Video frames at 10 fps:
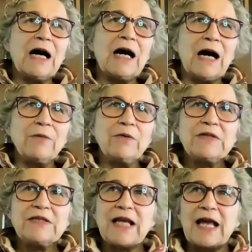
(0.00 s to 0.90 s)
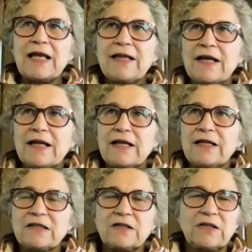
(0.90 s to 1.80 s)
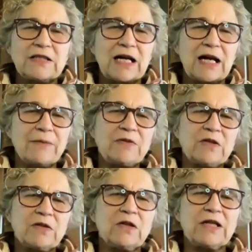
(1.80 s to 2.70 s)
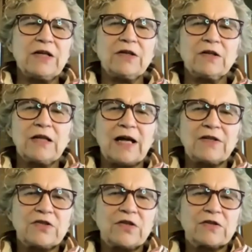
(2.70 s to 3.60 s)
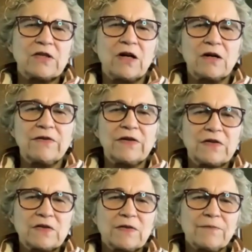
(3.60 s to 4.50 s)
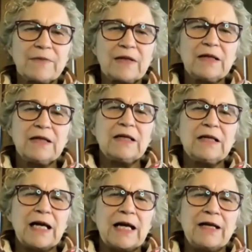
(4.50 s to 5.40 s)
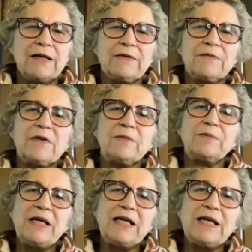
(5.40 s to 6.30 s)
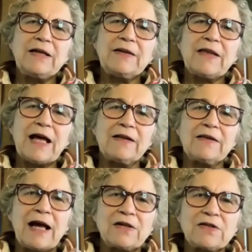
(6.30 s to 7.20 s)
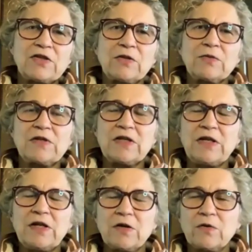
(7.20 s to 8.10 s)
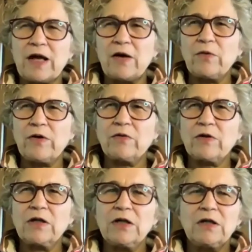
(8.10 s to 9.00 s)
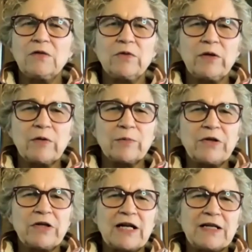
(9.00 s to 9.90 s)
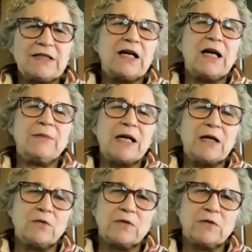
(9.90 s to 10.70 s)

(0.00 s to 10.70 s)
I would say that it's a good time to look at your last year's harvest. And being that last year was the year that we were put on a timeout.